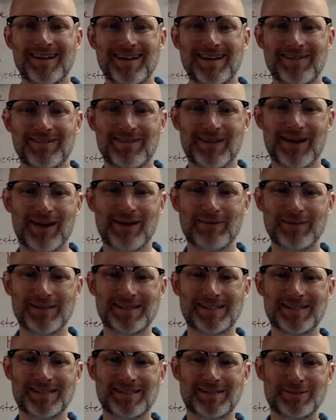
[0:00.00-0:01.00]
When I went
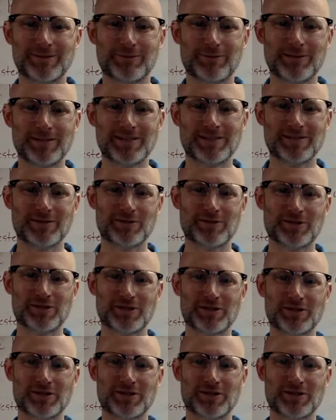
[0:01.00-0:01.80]
to do research to